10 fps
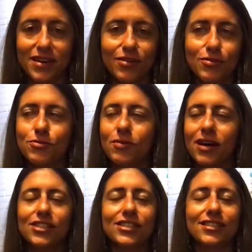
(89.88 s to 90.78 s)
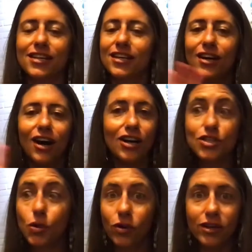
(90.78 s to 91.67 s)
who I just
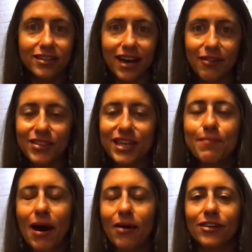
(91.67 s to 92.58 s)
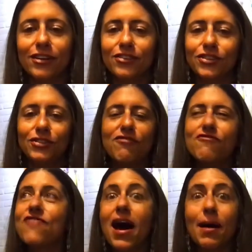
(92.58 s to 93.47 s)
adored everything about her,
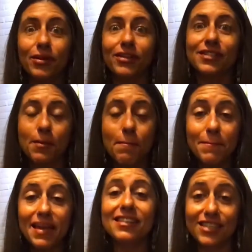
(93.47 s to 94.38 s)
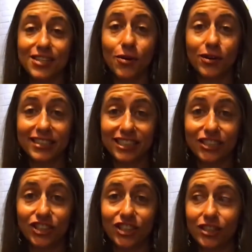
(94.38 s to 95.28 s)
fabulous, amazing yoga
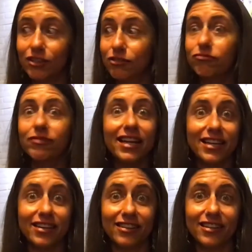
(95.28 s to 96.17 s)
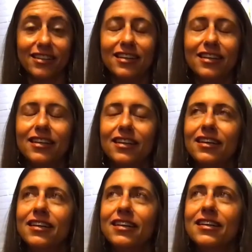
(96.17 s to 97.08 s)
teacher, a great healer.
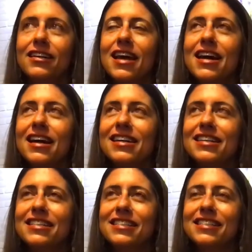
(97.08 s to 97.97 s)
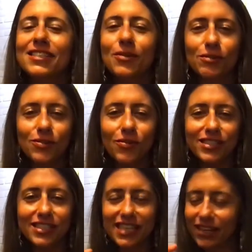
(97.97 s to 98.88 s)
And, you know, there was always
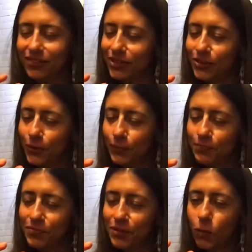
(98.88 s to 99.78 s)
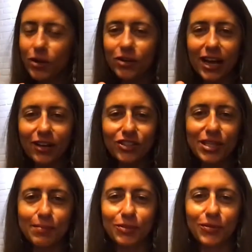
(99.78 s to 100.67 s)
this like little weird energy
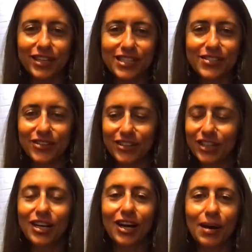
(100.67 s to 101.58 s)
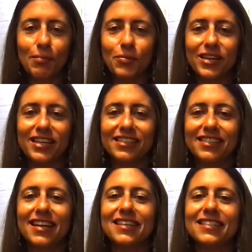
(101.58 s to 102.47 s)
between us for a couple weeks.
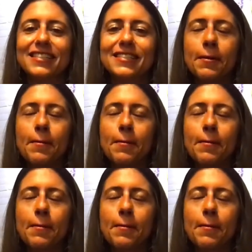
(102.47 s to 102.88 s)
And